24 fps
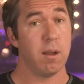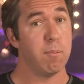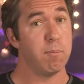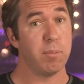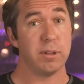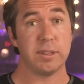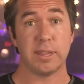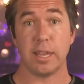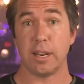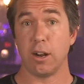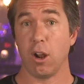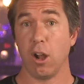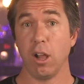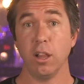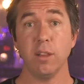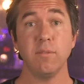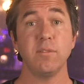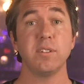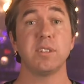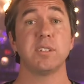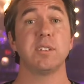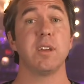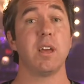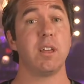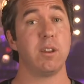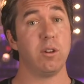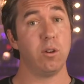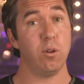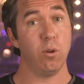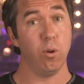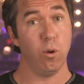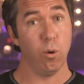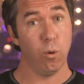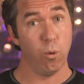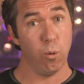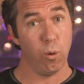But then all of a sudden,
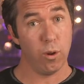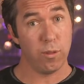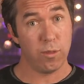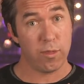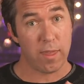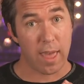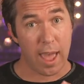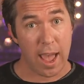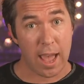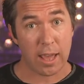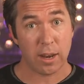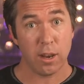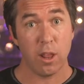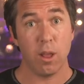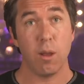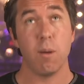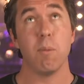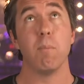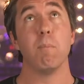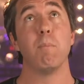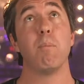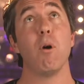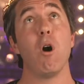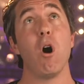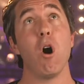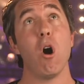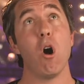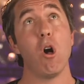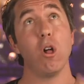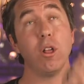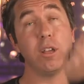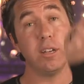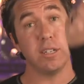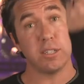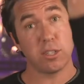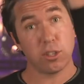when that
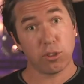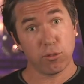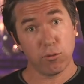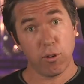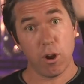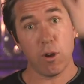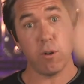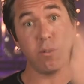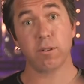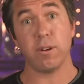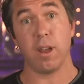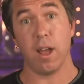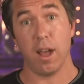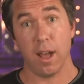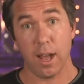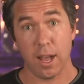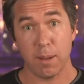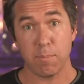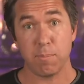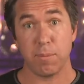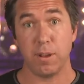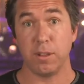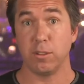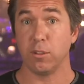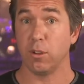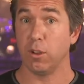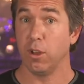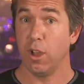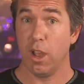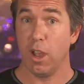ball is thrown up and